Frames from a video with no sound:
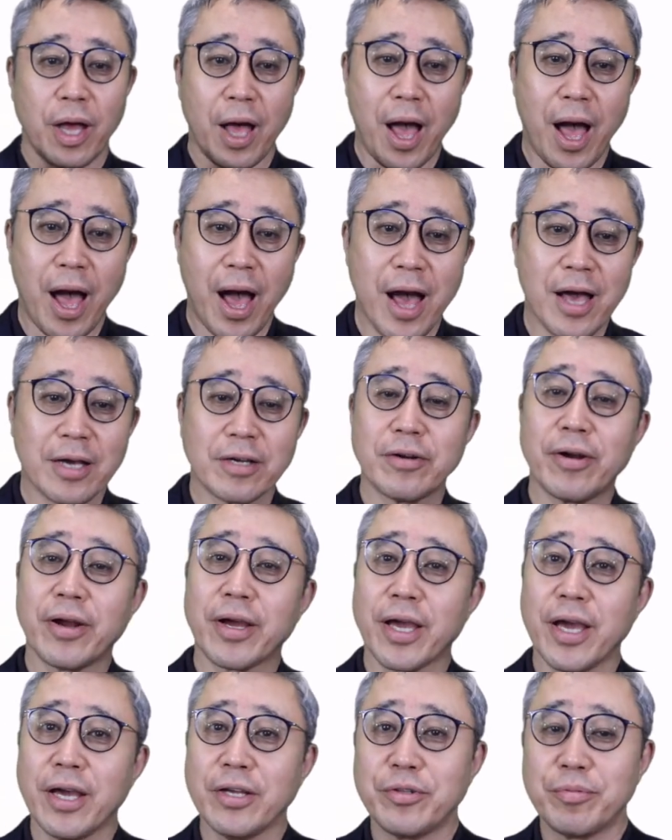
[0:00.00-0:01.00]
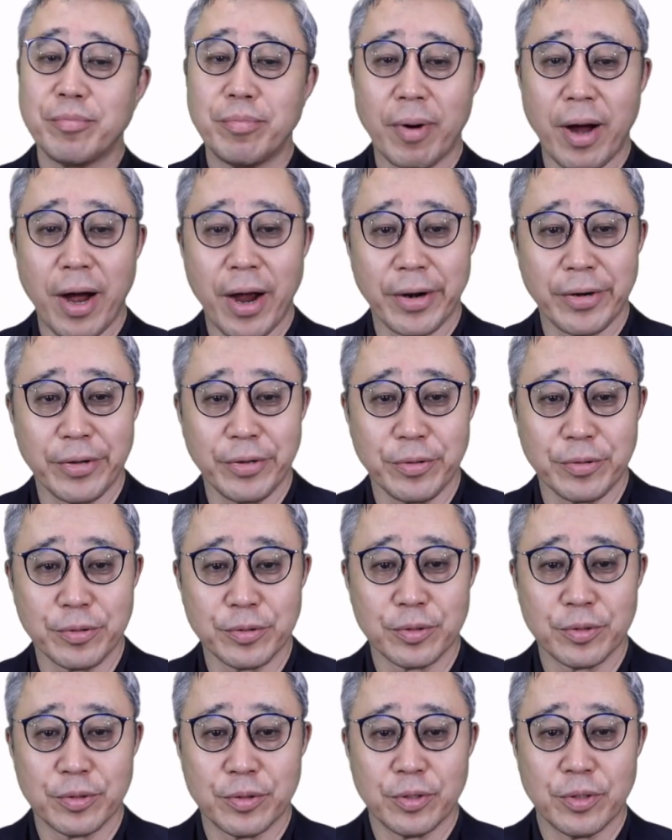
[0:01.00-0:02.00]
Aggregate
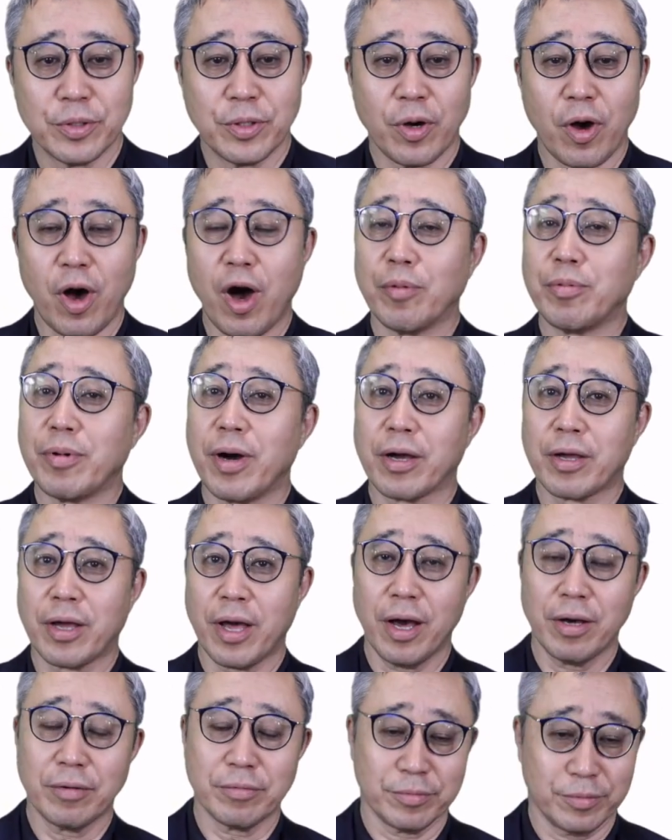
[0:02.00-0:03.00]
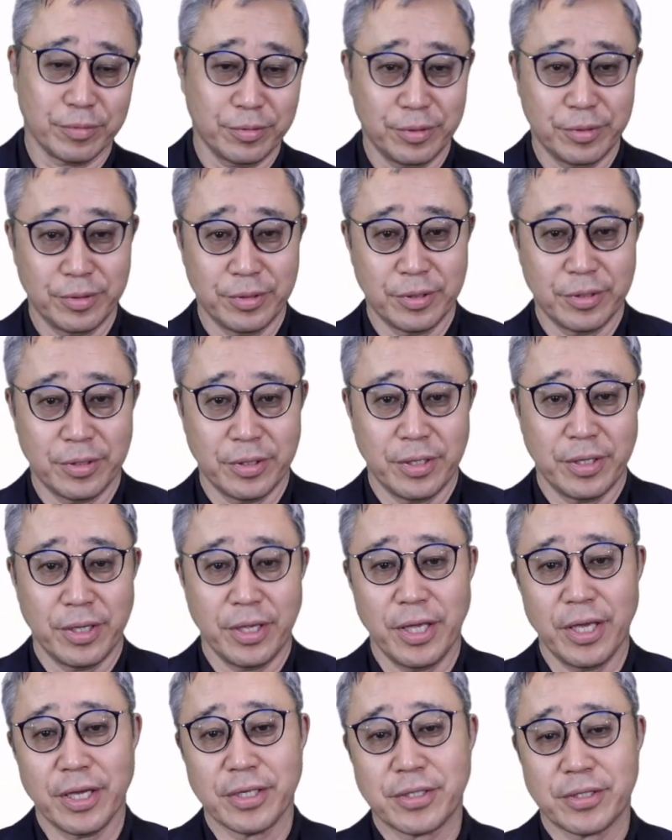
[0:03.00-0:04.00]
value of account
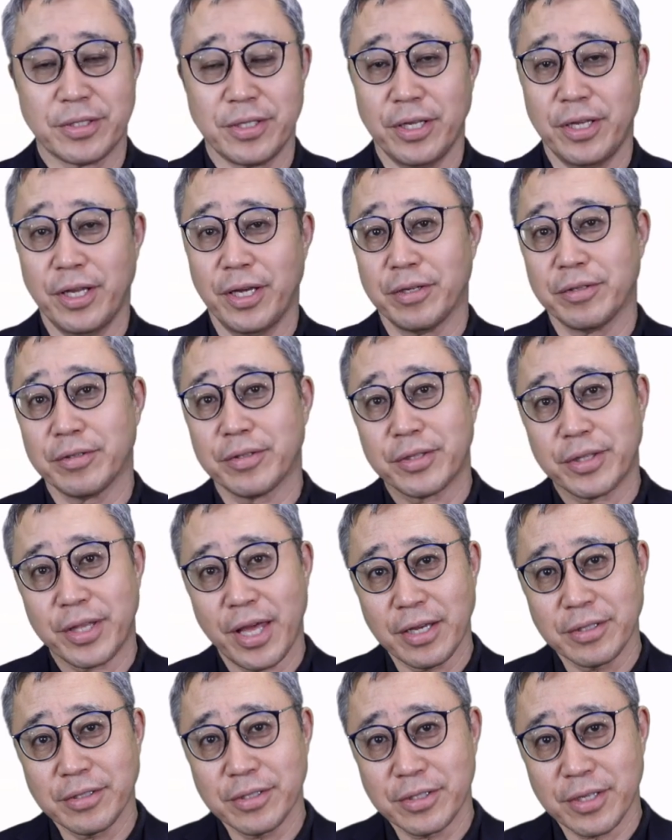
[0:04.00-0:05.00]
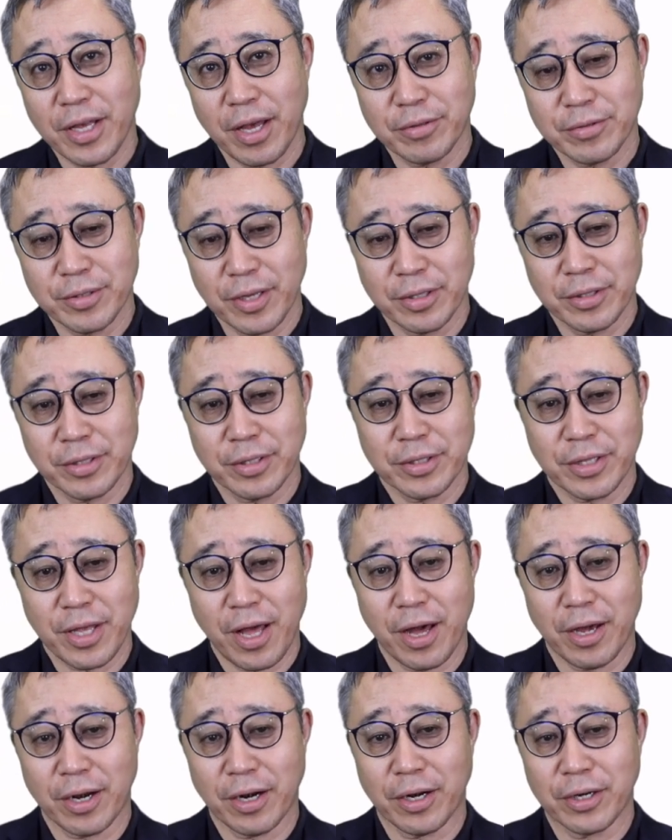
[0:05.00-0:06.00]
exceeding
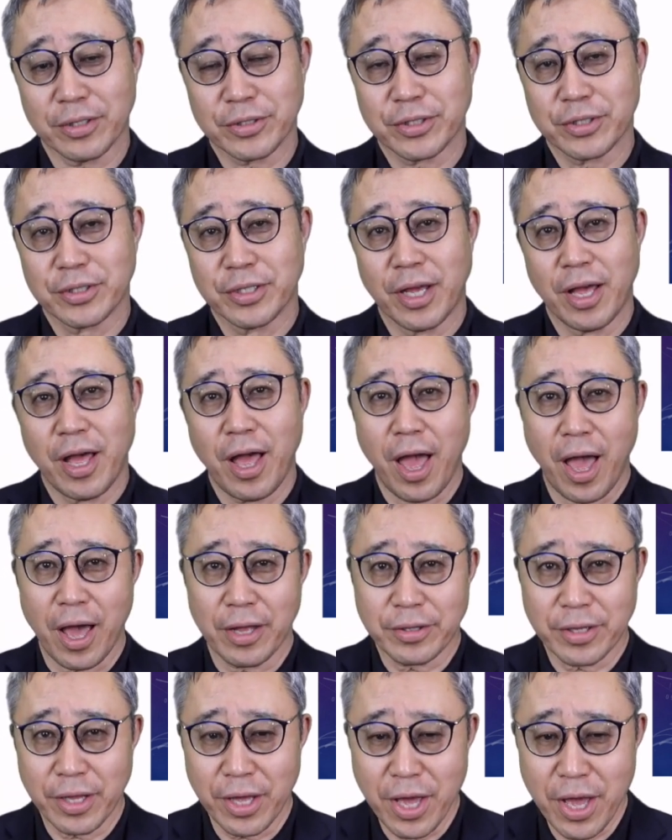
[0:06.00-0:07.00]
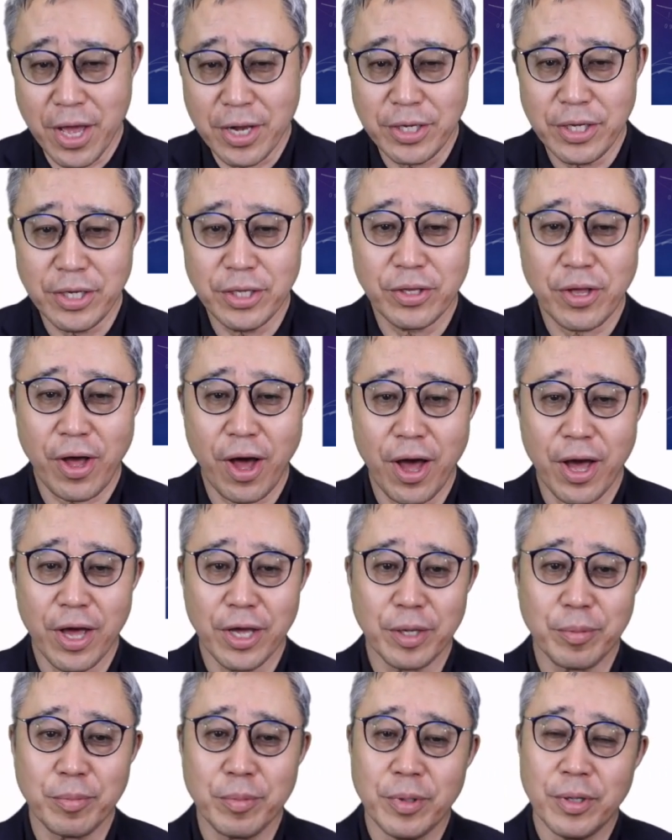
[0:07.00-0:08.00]
$10,000 at any
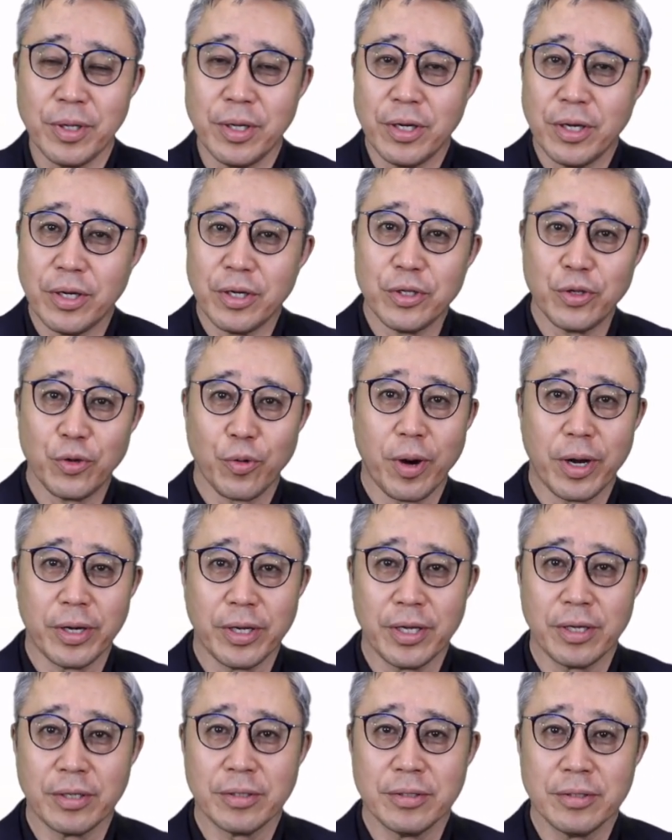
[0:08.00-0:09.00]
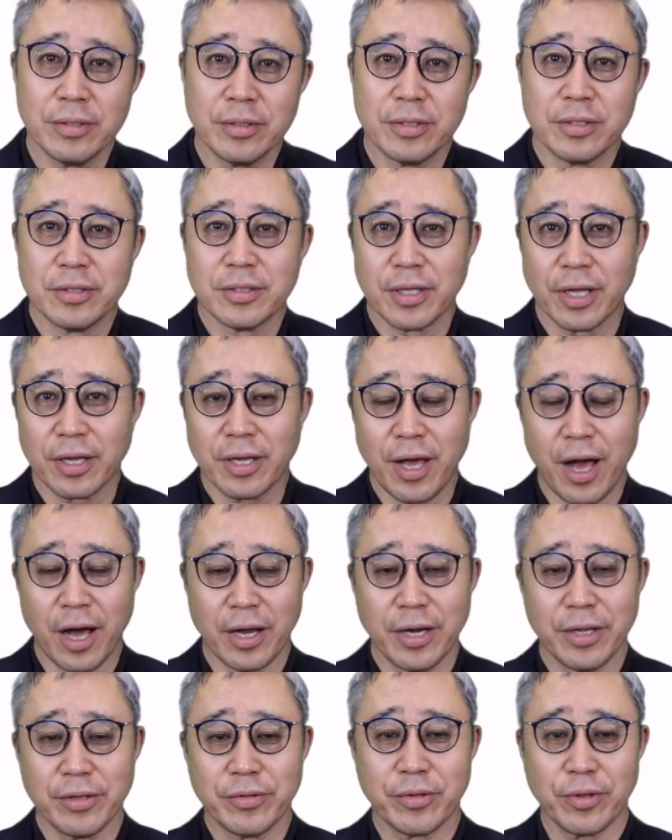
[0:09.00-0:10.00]
time during the
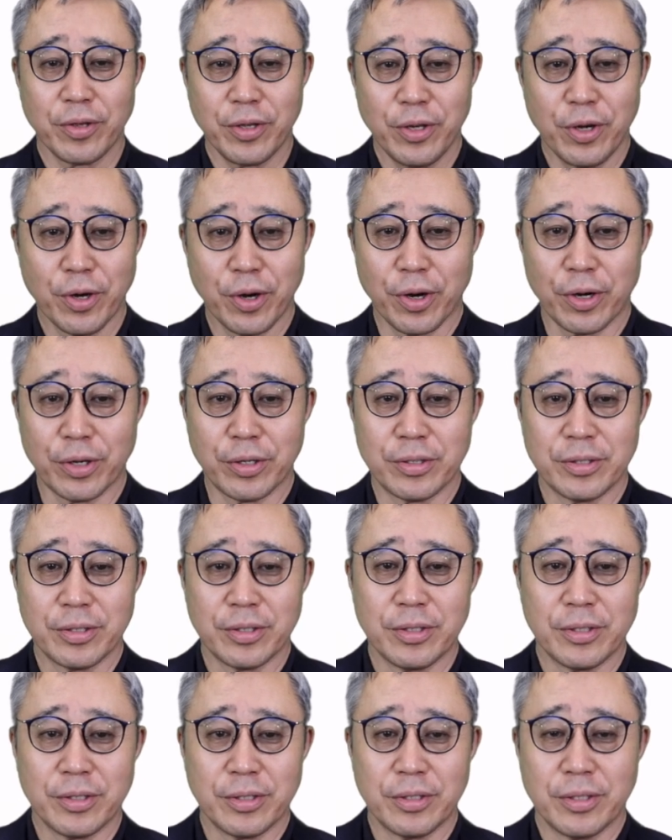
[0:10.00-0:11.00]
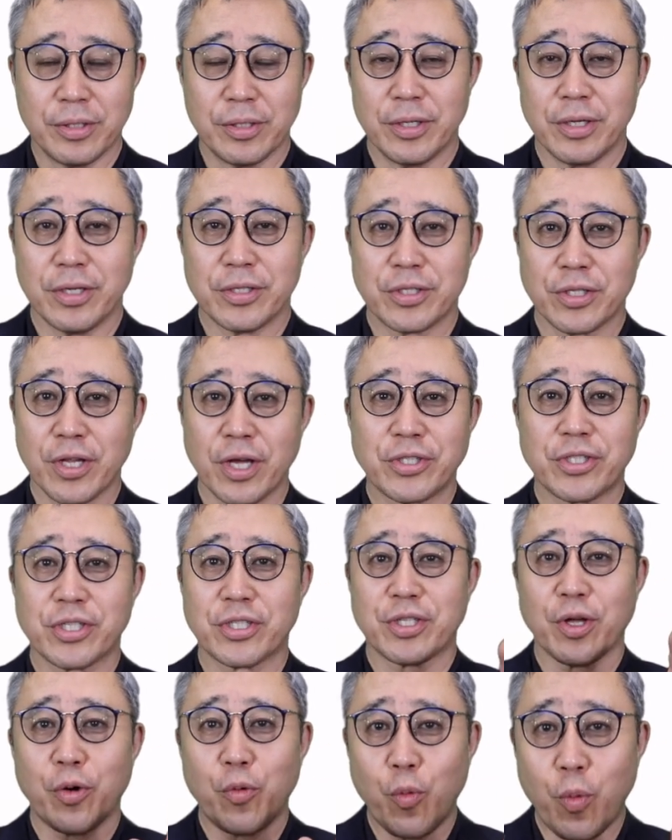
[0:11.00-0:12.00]
current year. It's not
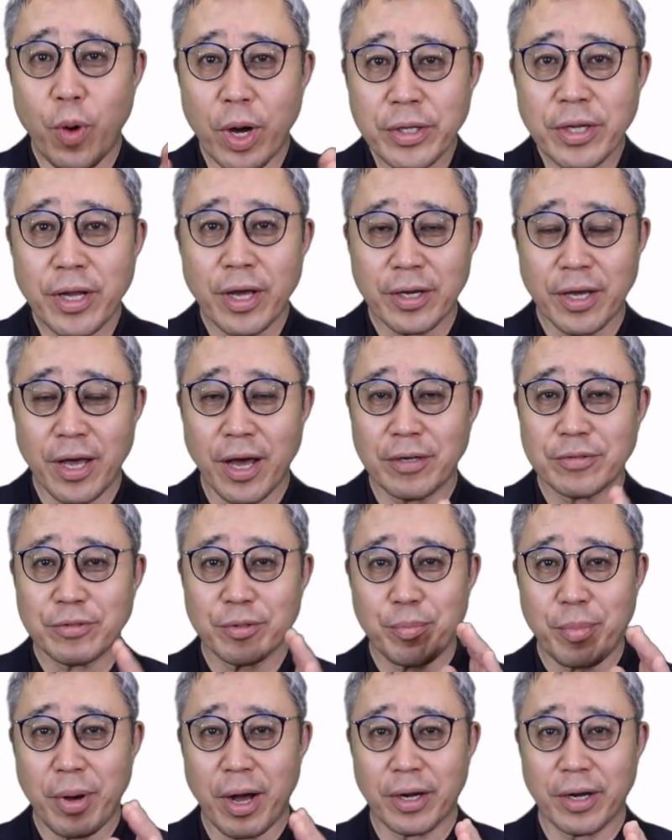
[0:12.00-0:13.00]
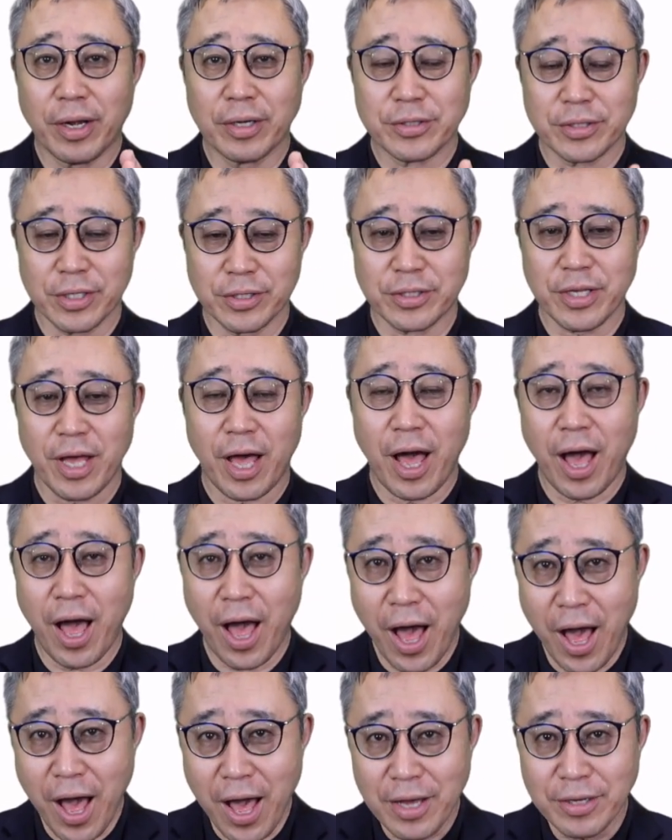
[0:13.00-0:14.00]
just a one account balance, it's an
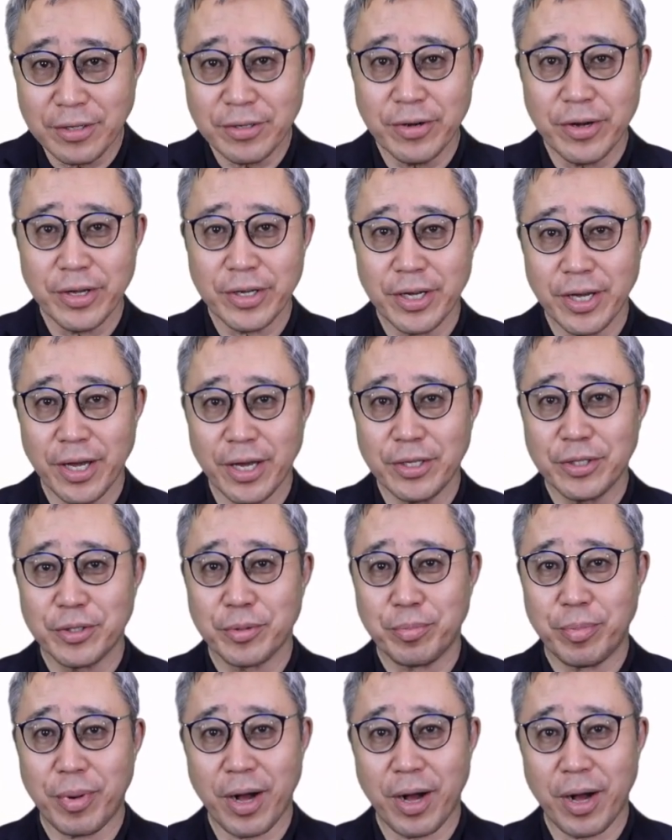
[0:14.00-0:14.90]
aggregate